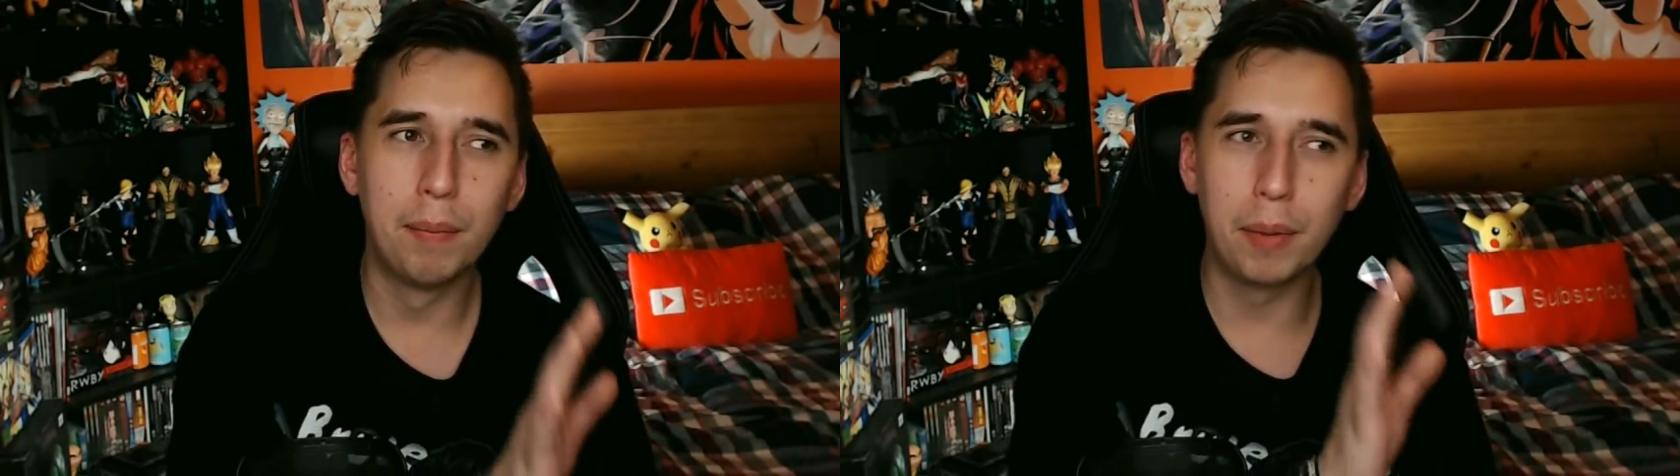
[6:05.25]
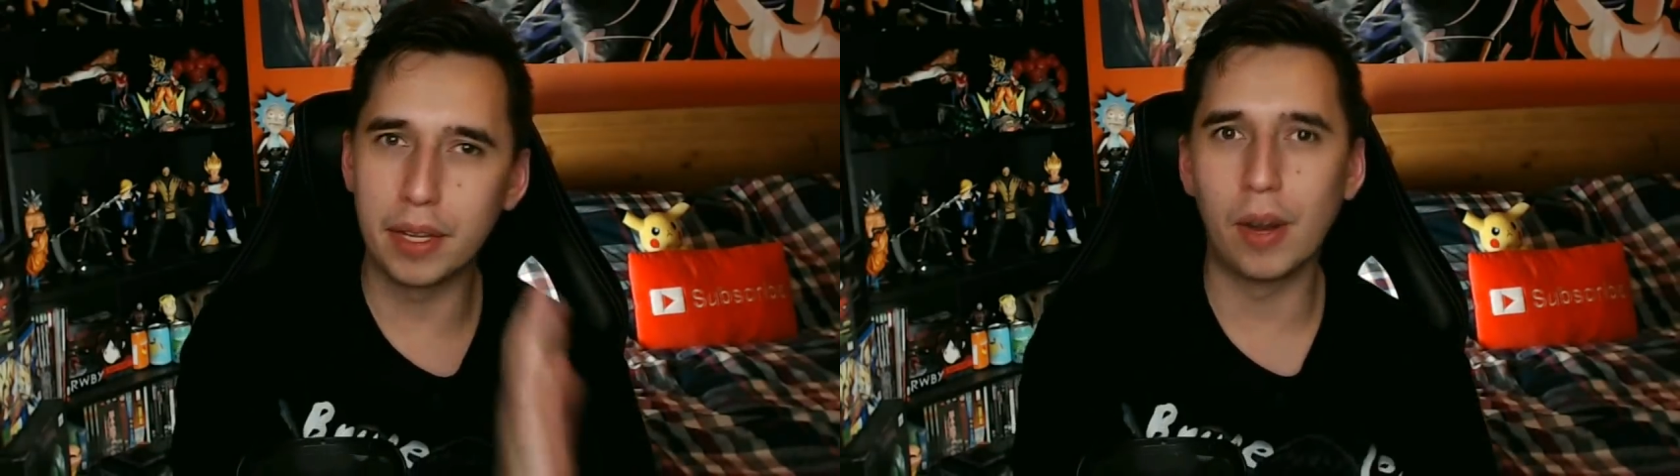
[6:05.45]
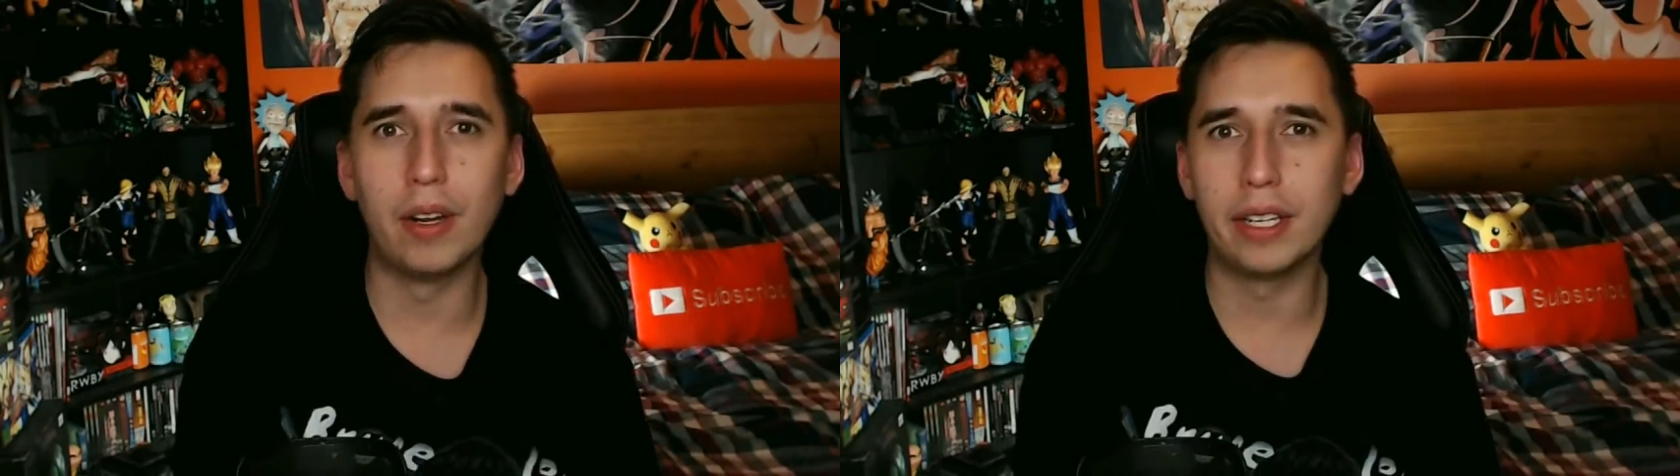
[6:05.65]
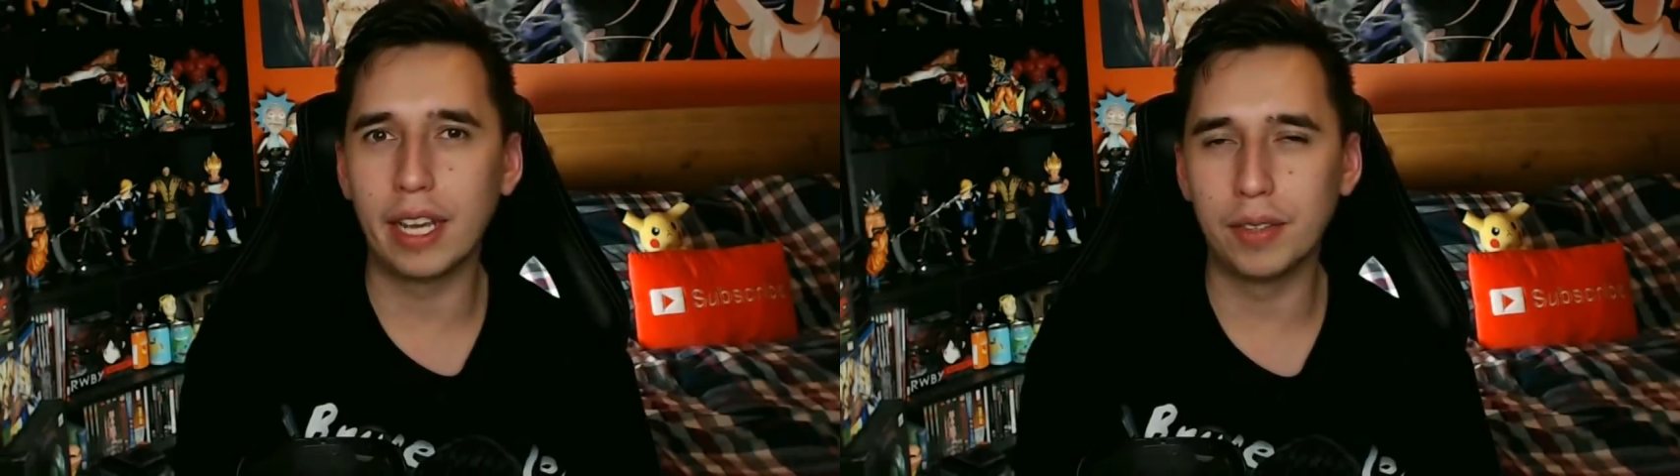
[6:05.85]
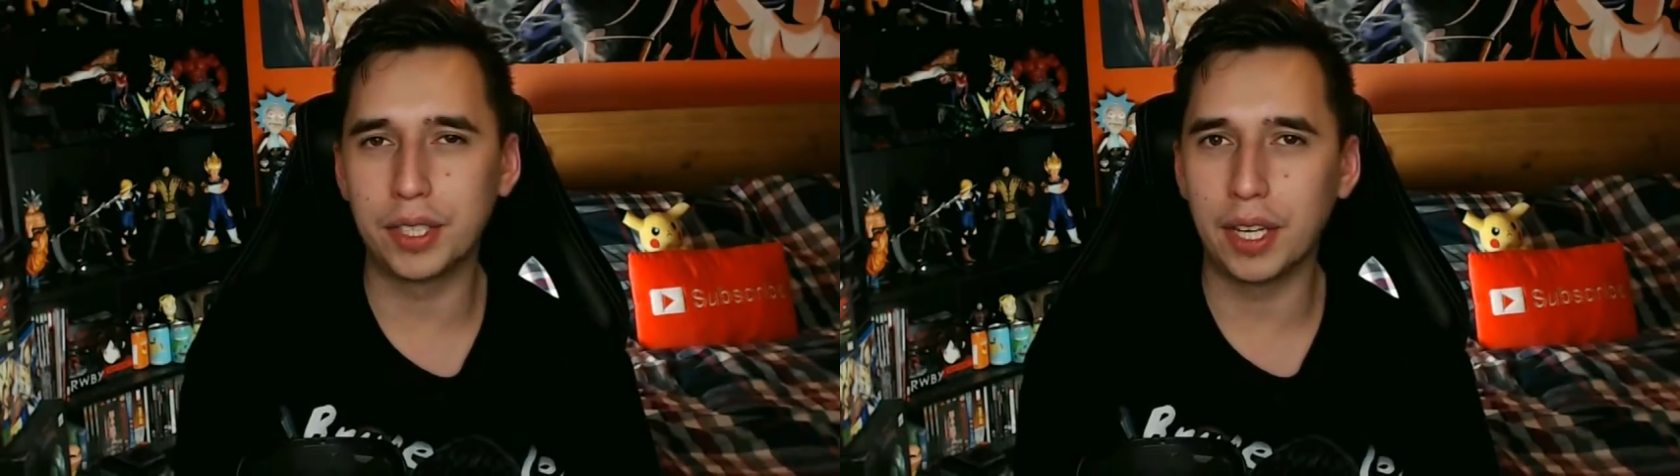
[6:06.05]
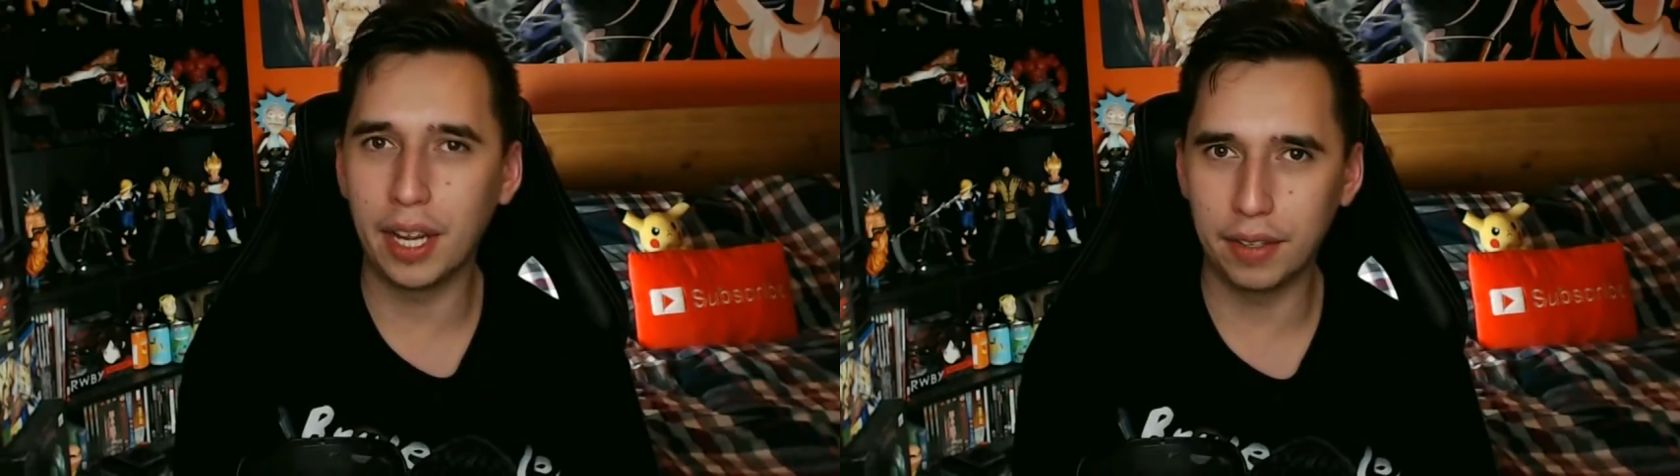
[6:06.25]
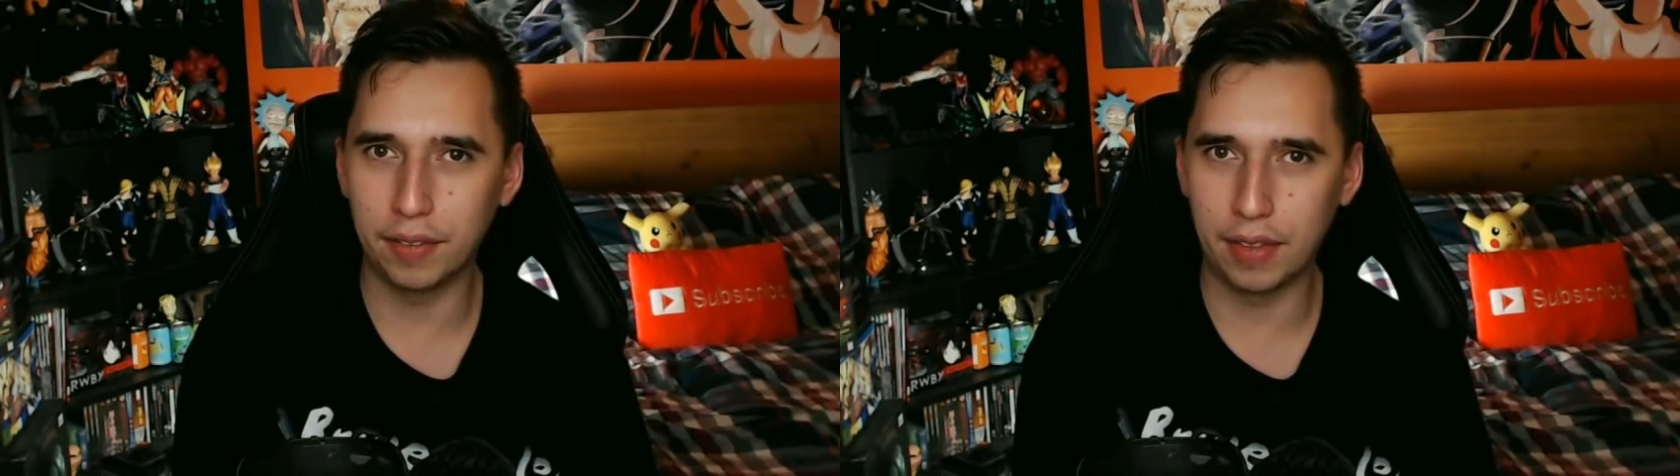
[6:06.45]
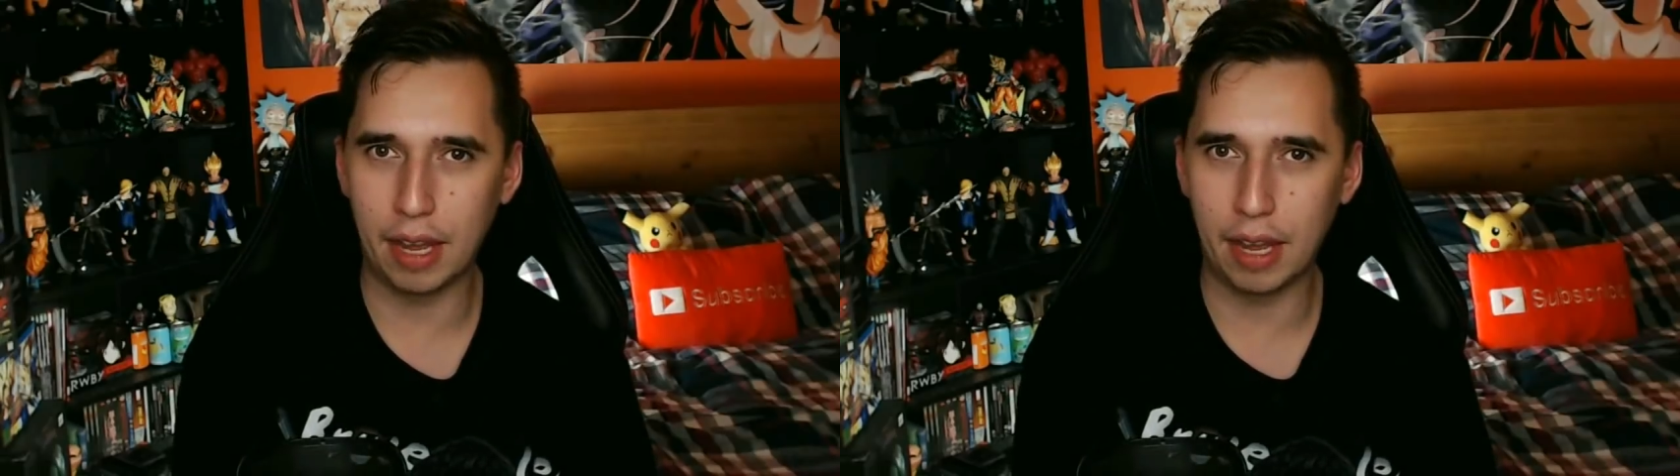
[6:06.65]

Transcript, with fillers: but they only gave us a hint of